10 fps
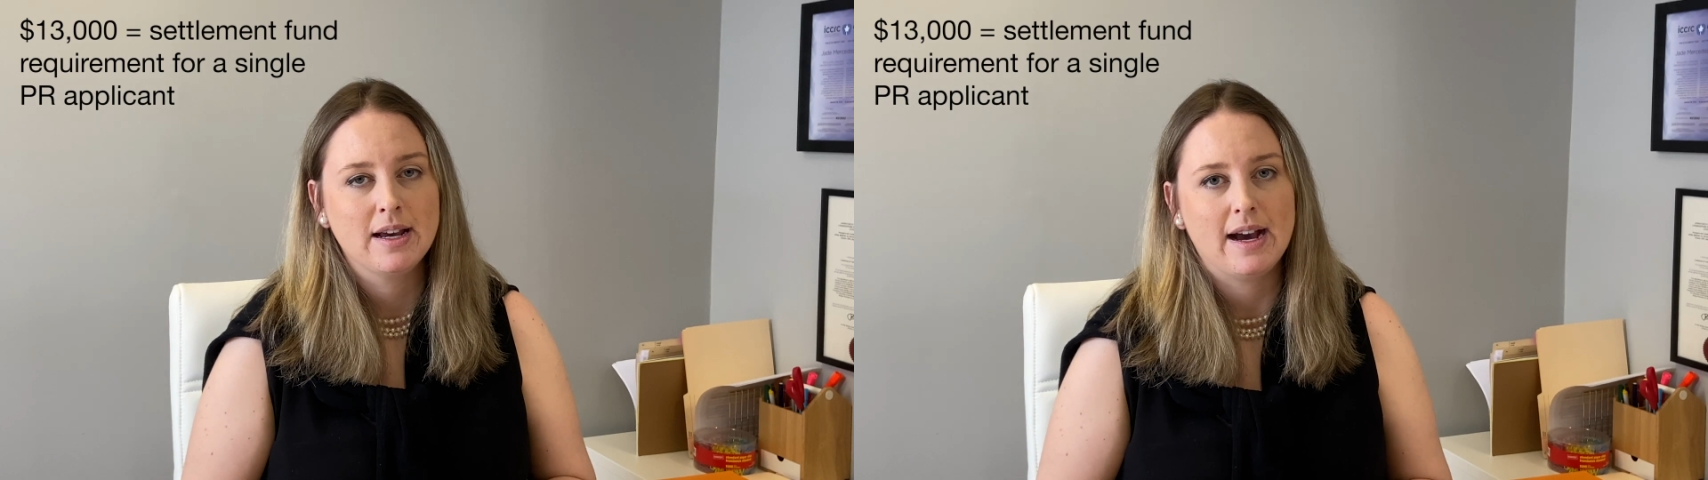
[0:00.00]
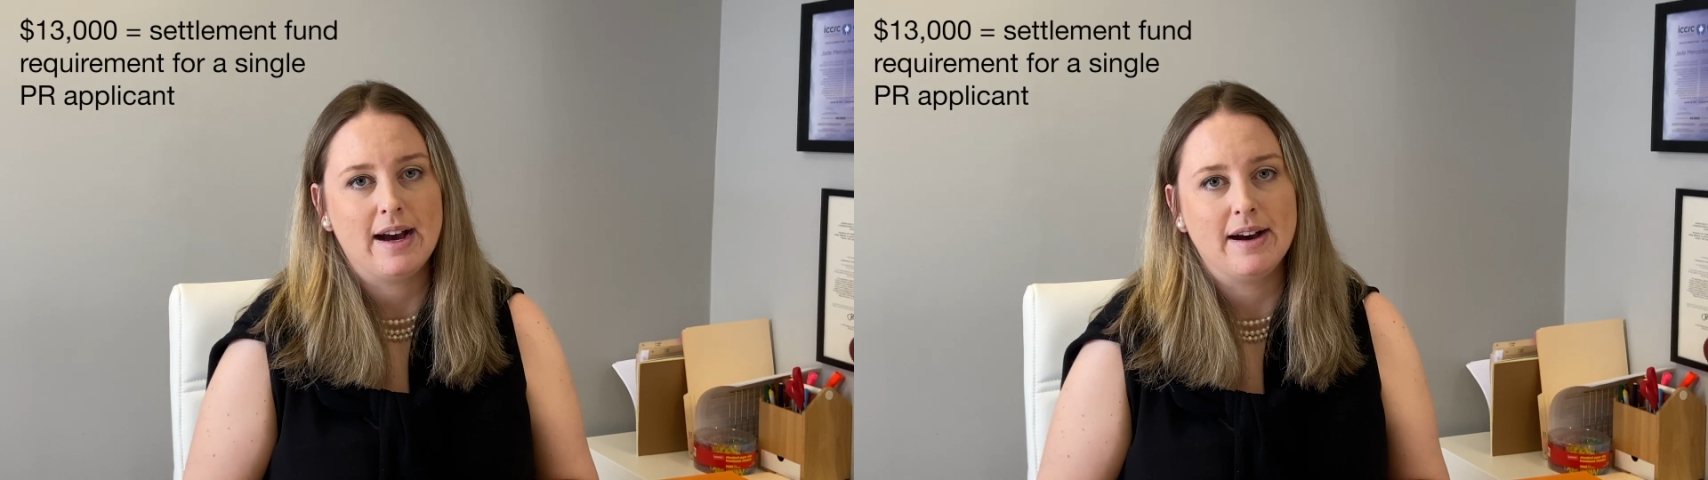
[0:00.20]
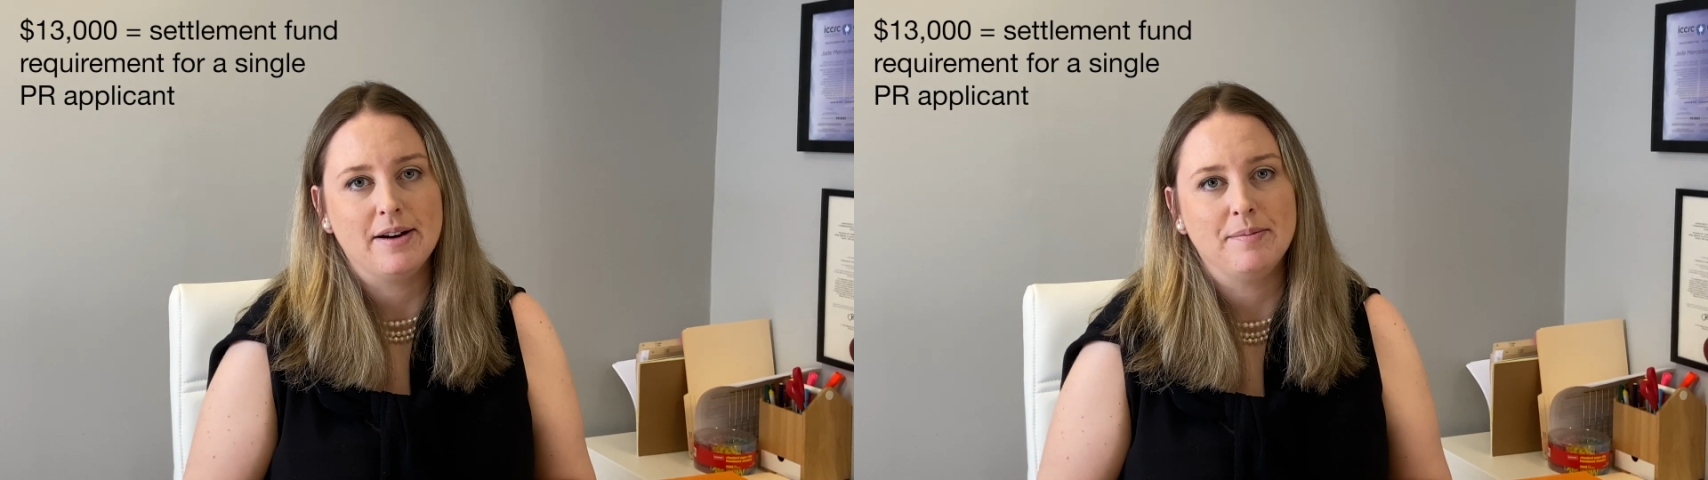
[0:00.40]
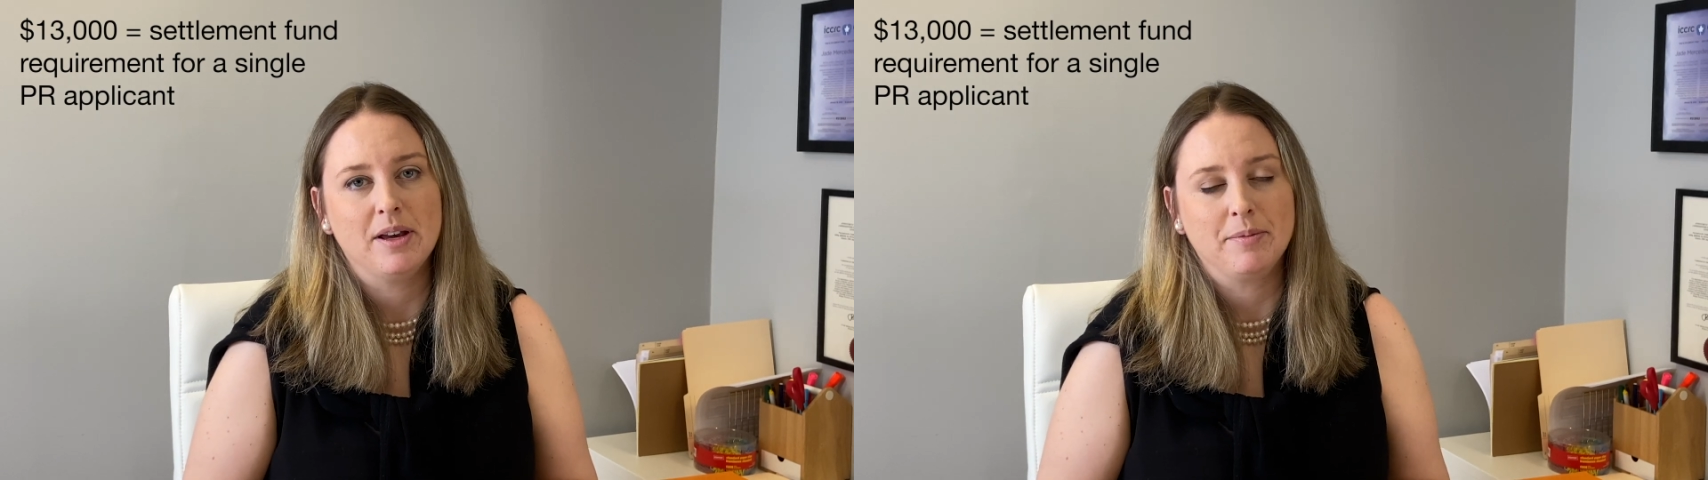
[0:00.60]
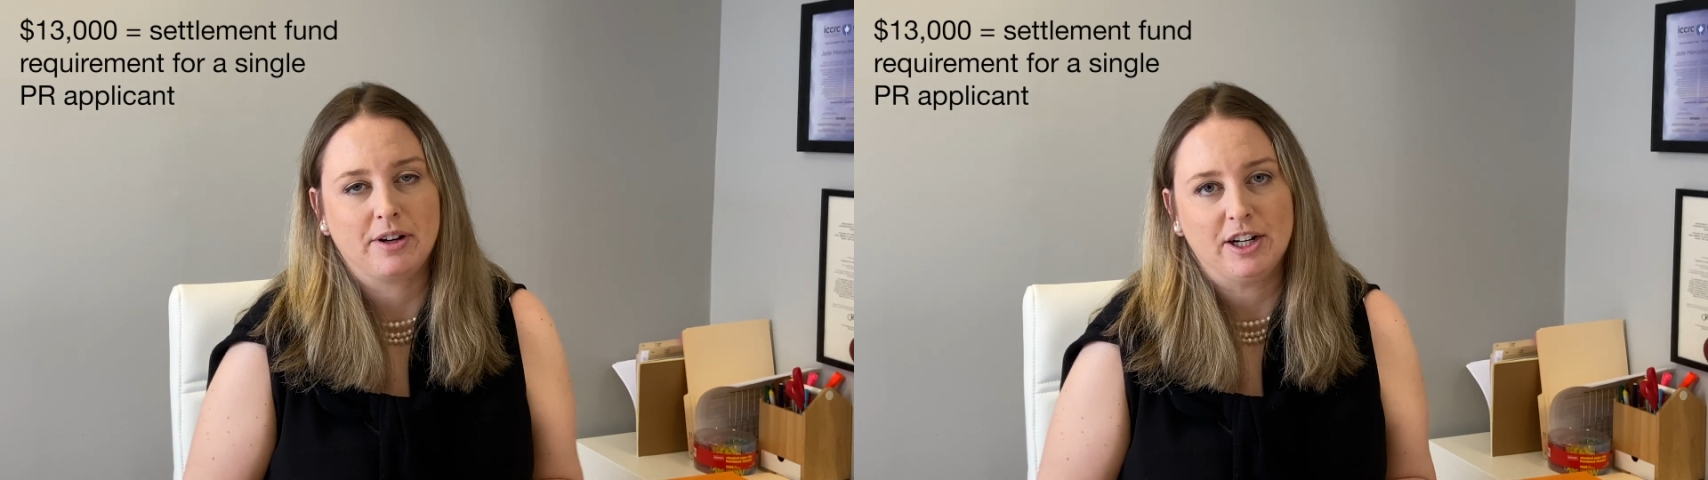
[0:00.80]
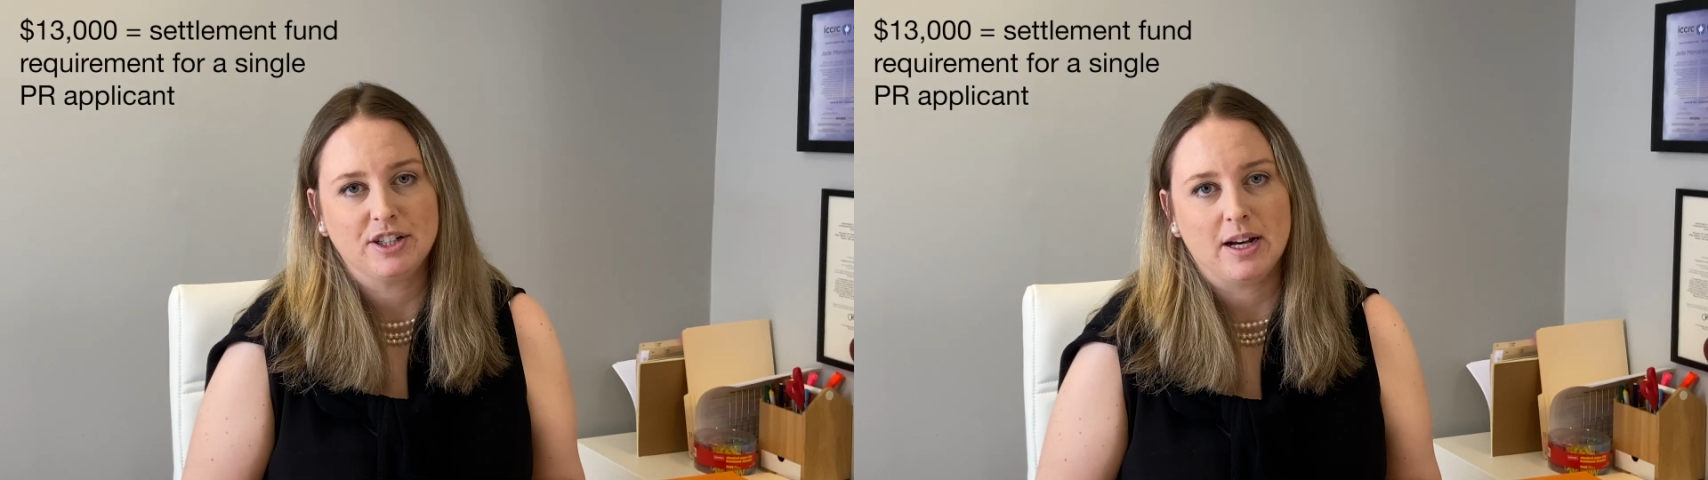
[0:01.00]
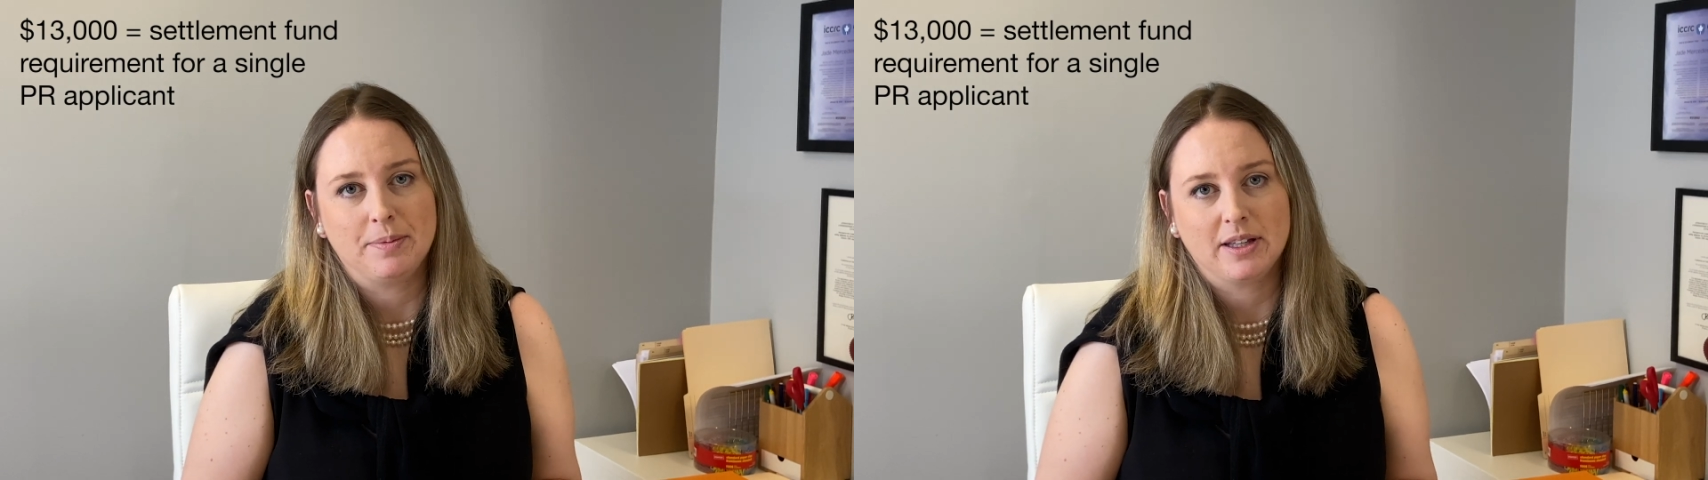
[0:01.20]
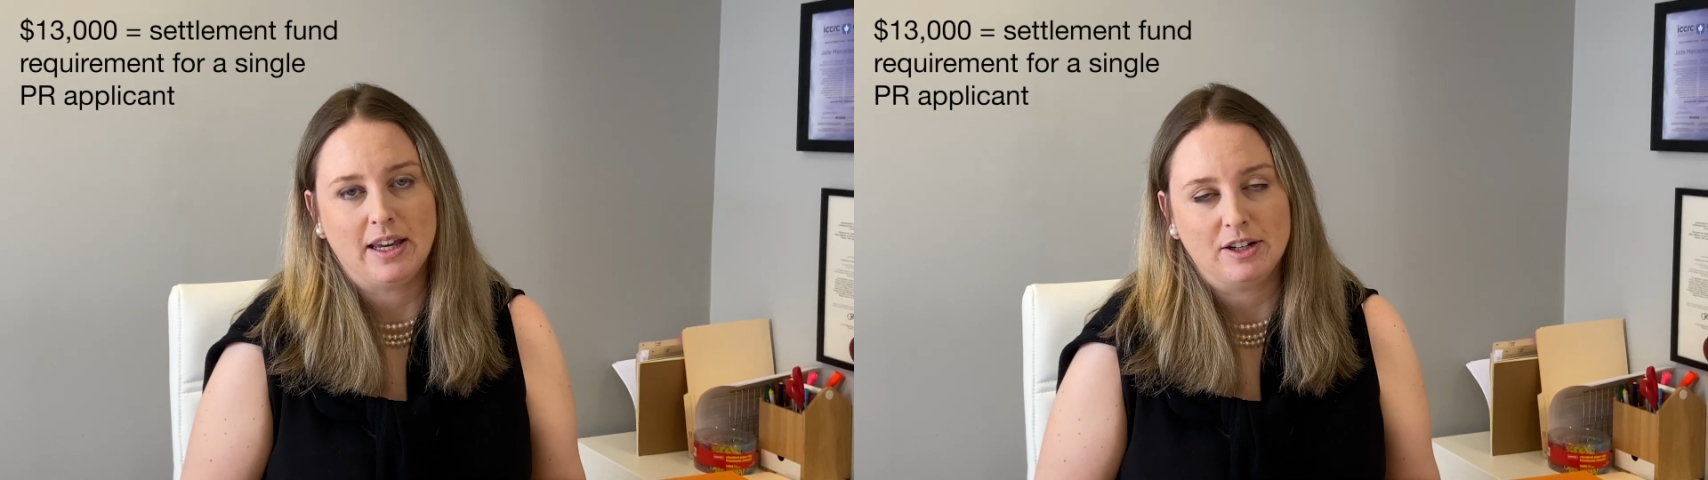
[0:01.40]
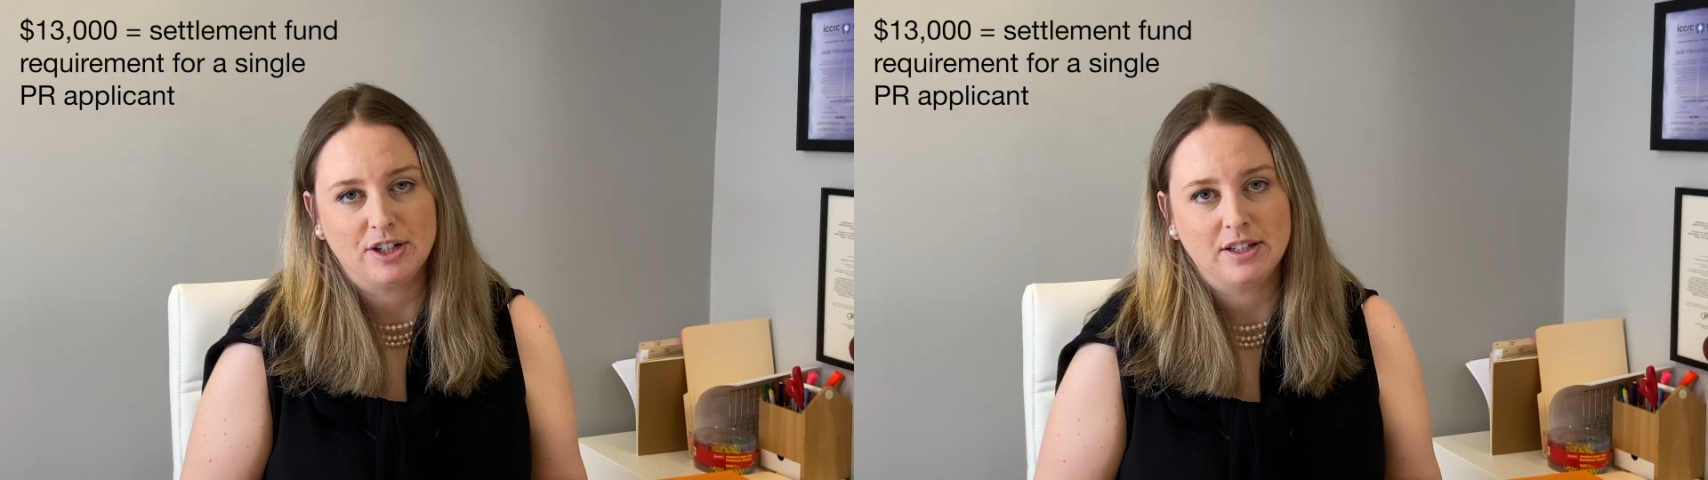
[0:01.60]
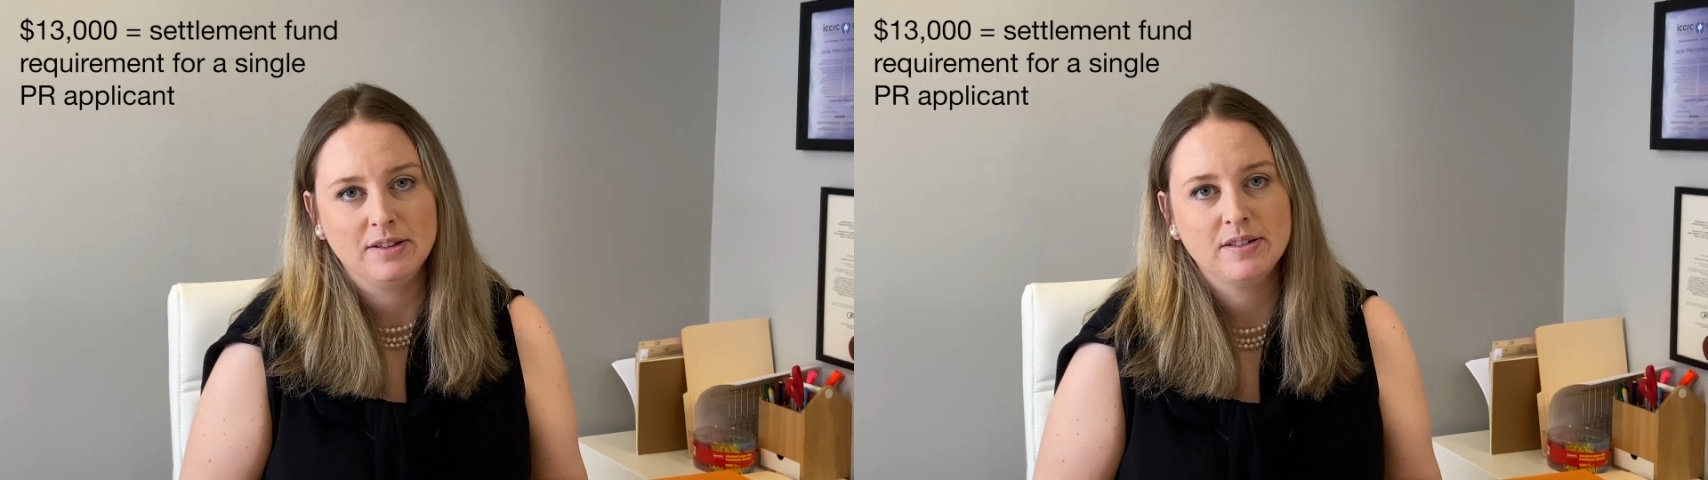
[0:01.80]
immigration
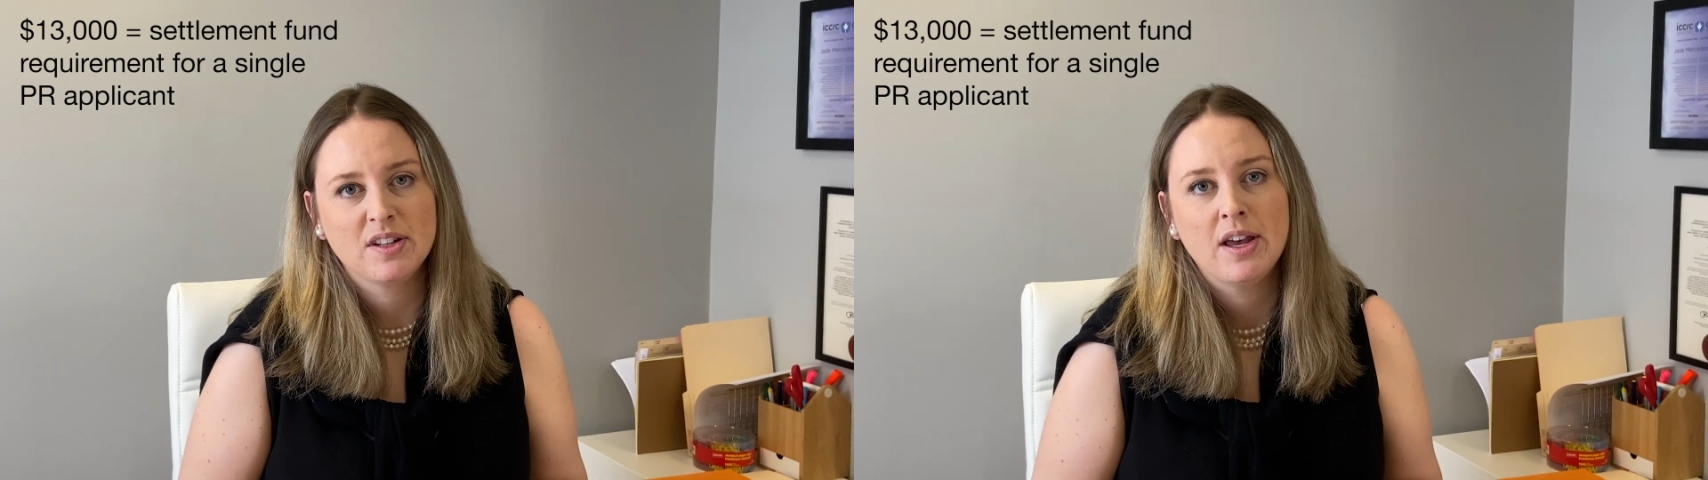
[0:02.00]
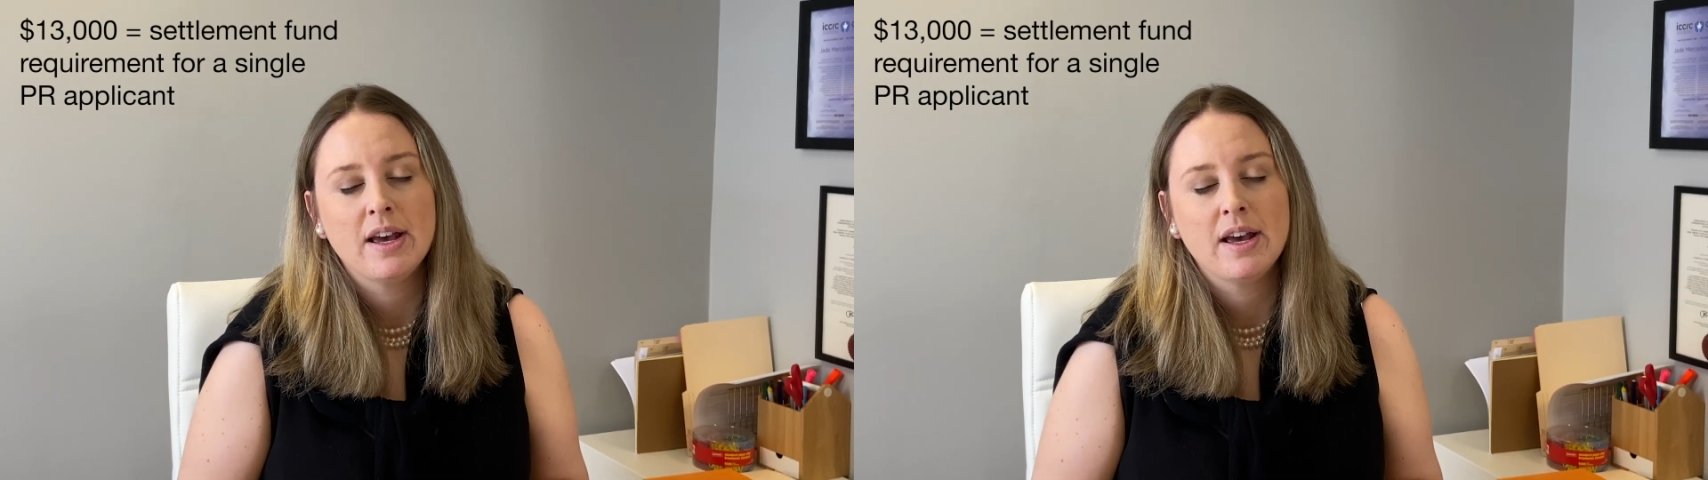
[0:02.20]
applications.